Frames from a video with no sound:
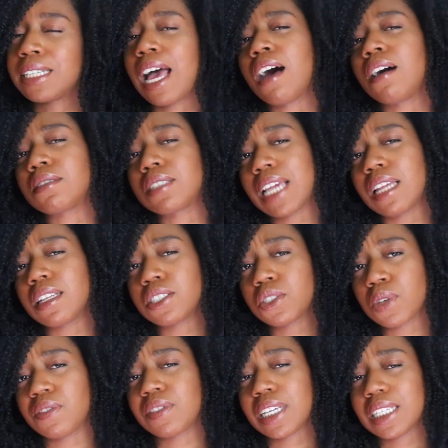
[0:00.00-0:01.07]
Now, Taylor
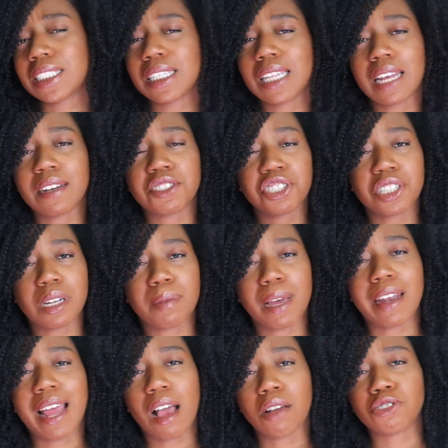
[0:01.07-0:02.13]
Swift gets a lot of shit
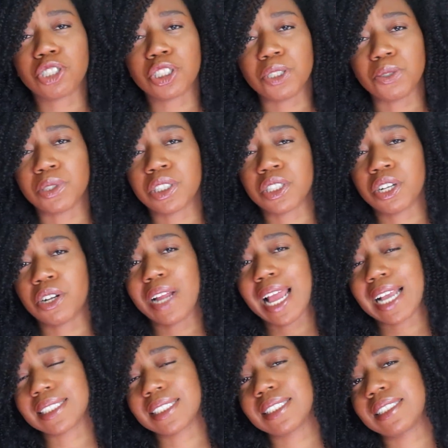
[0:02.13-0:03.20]
about how she uses her
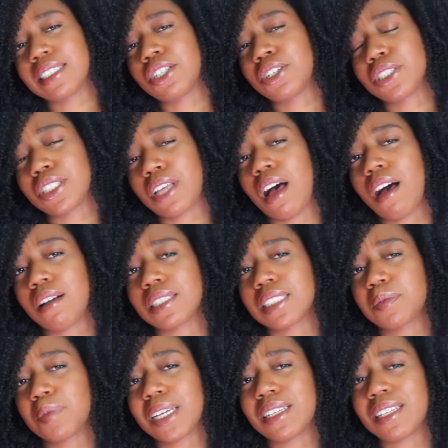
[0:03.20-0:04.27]
exes in her
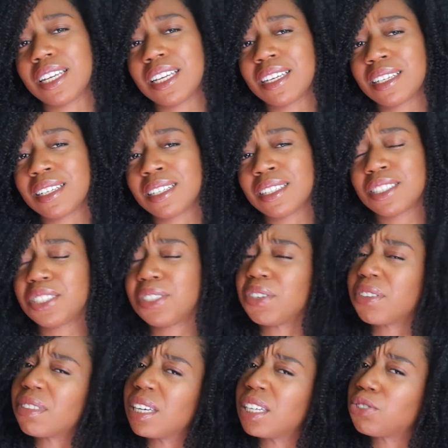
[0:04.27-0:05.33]
songs, but do
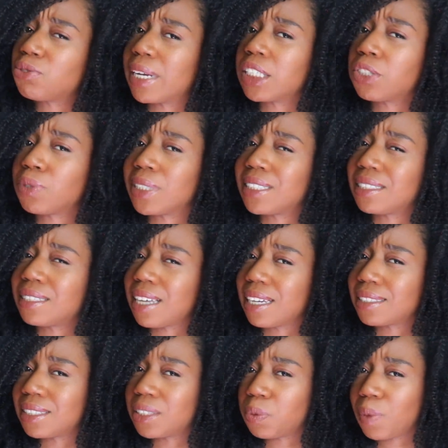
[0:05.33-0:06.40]
you think Drake treats his
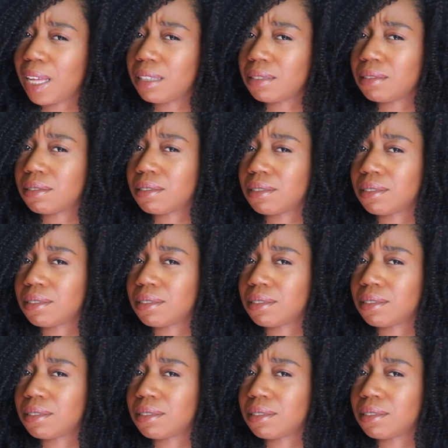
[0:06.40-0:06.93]
exes well?